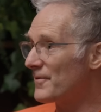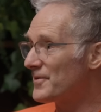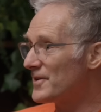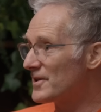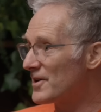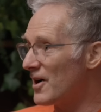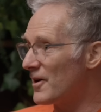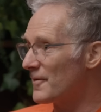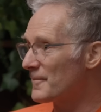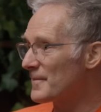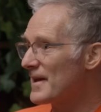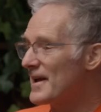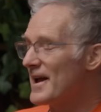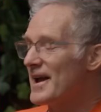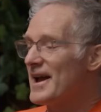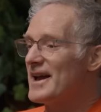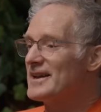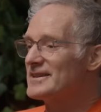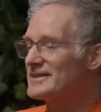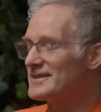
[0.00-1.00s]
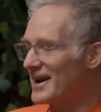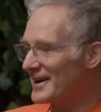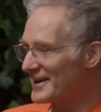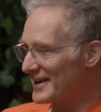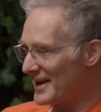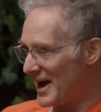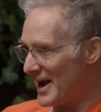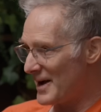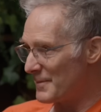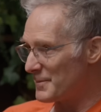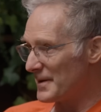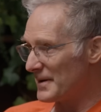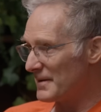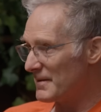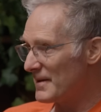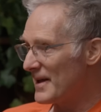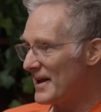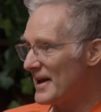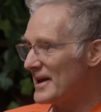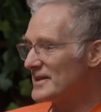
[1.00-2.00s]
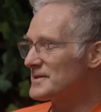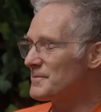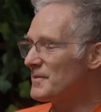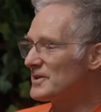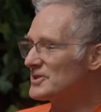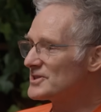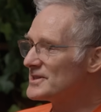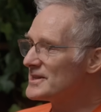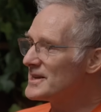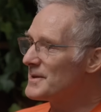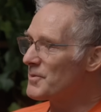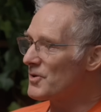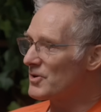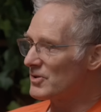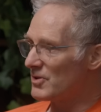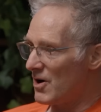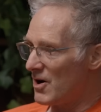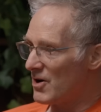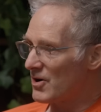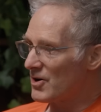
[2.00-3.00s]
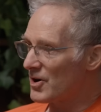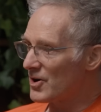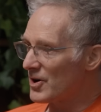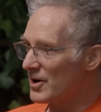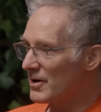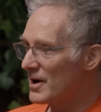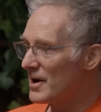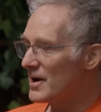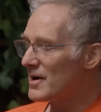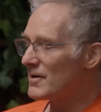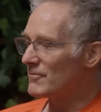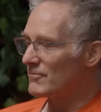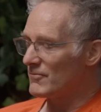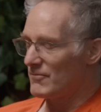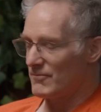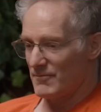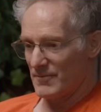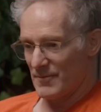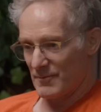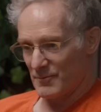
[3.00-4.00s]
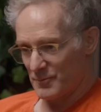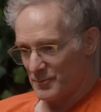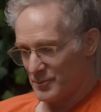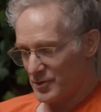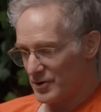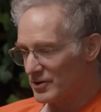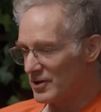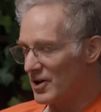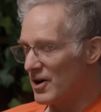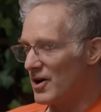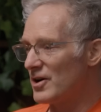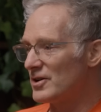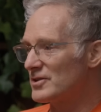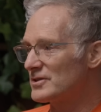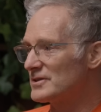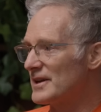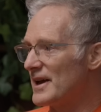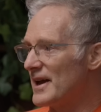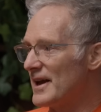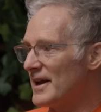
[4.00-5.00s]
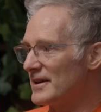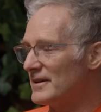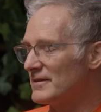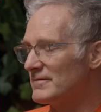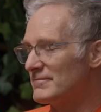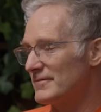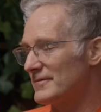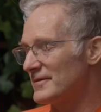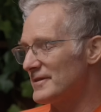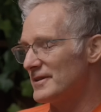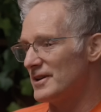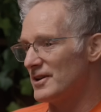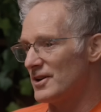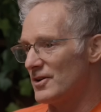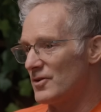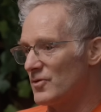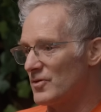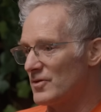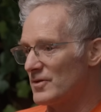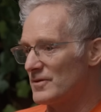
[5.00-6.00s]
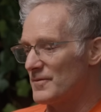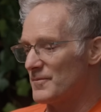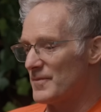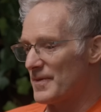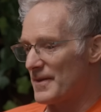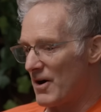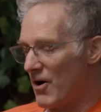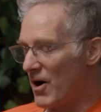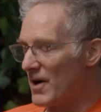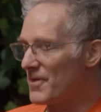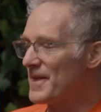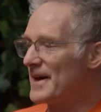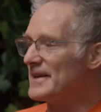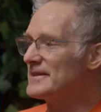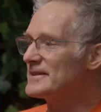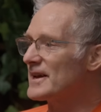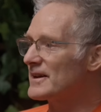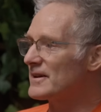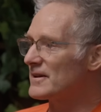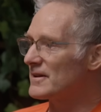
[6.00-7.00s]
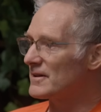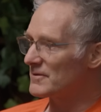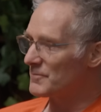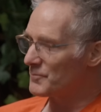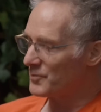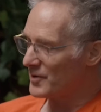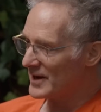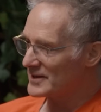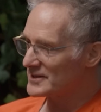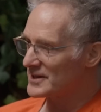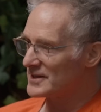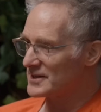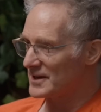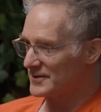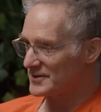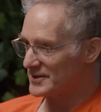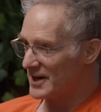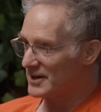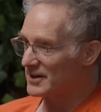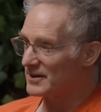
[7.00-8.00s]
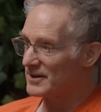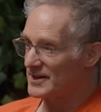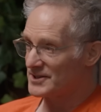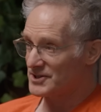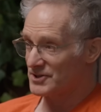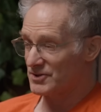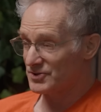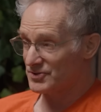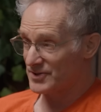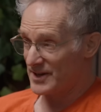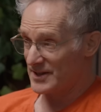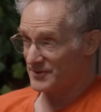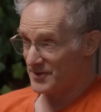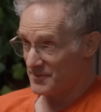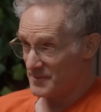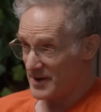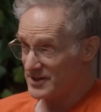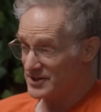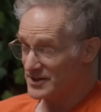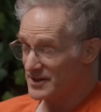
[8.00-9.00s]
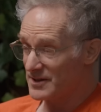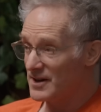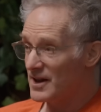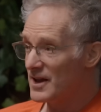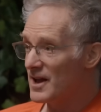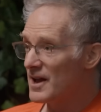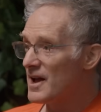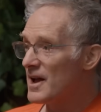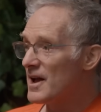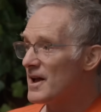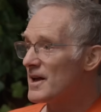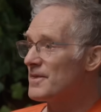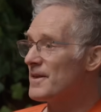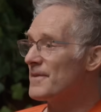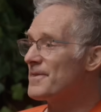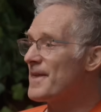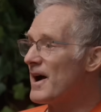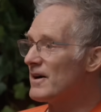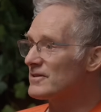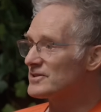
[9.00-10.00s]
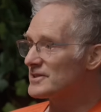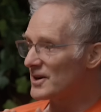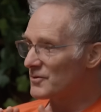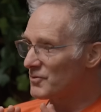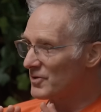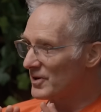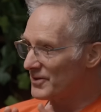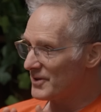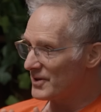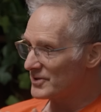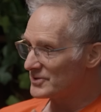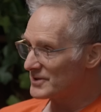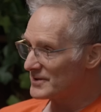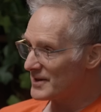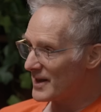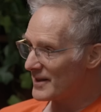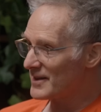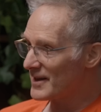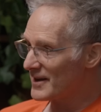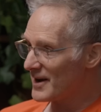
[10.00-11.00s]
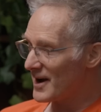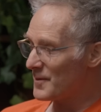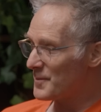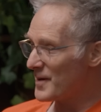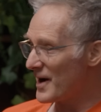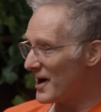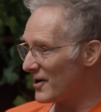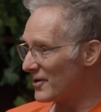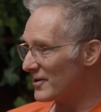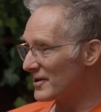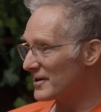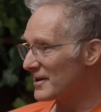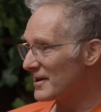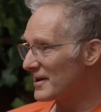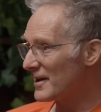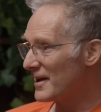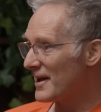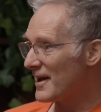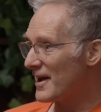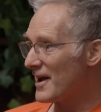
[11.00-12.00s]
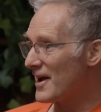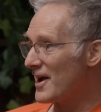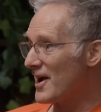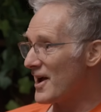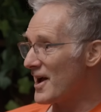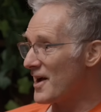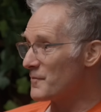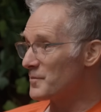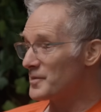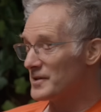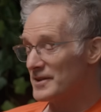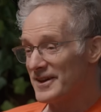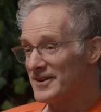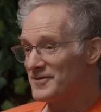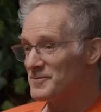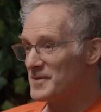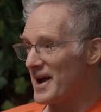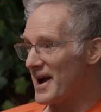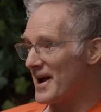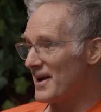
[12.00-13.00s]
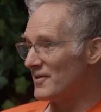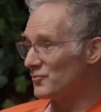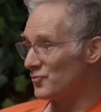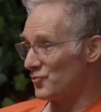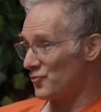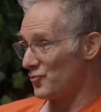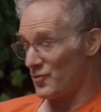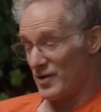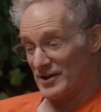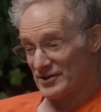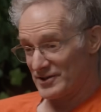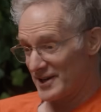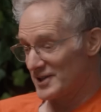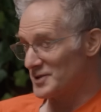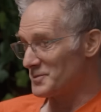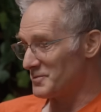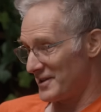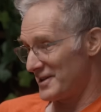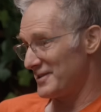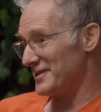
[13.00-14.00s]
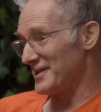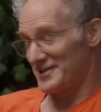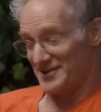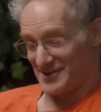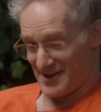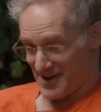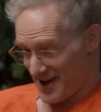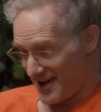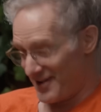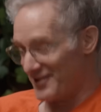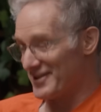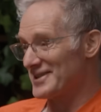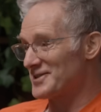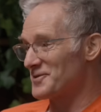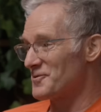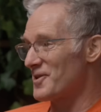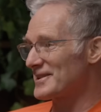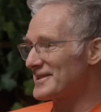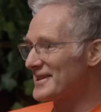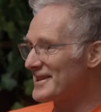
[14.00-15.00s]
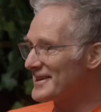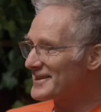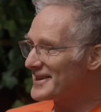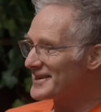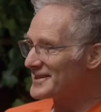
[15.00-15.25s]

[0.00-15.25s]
off you go. It's not going to happen. It's a much deeper, longer, prolonged and authentic process of psychological transformation that the outside world knows nothing about. And believe me, I want to explain this, how this works.